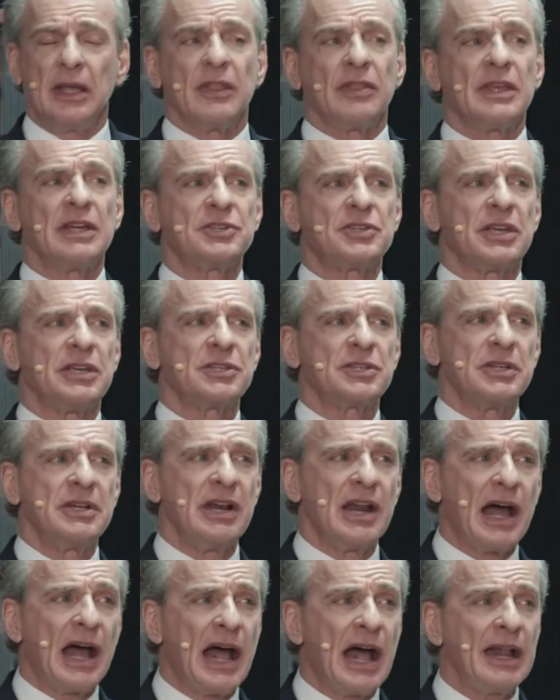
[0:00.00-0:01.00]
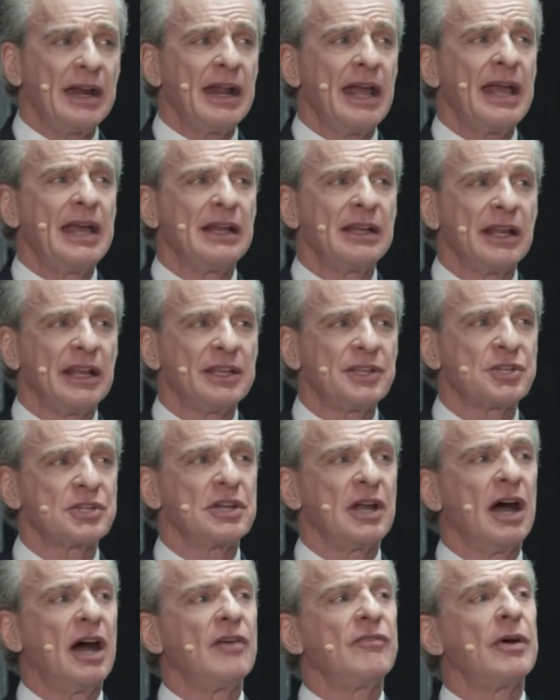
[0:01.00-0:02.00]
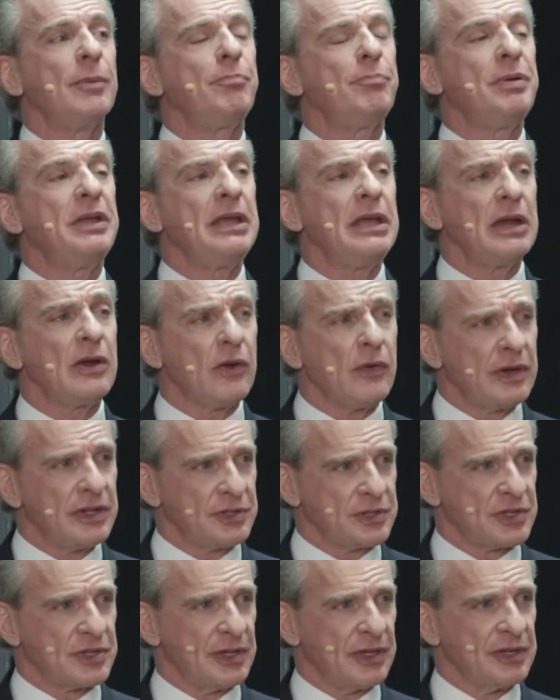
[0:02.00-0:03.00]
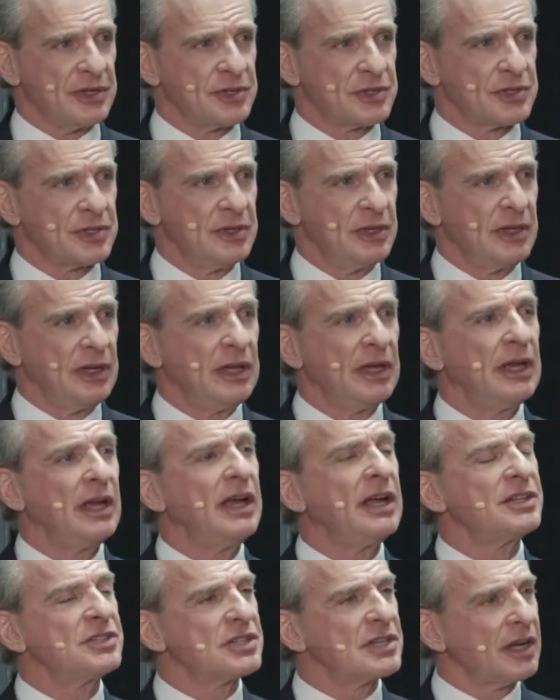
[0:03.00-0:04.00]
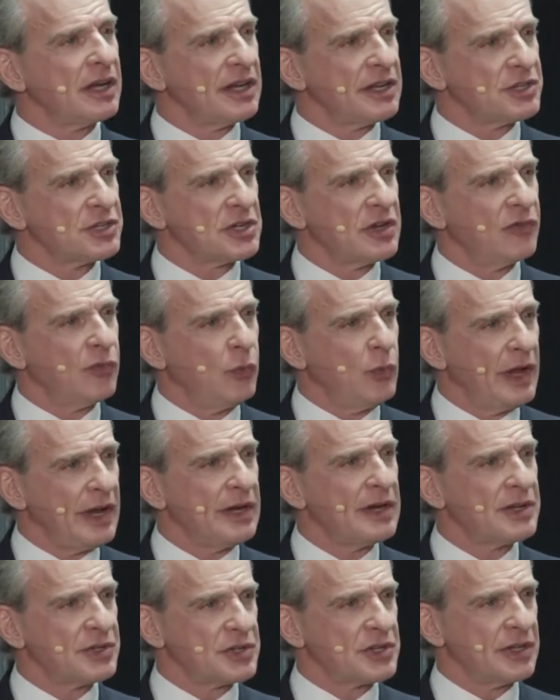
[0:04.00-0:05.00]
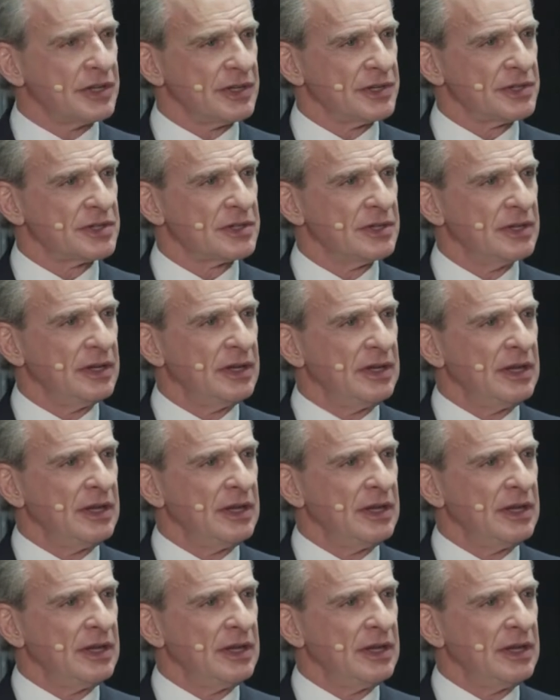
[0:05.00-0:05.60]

This is not a list of appearances, it's a list of witnesses.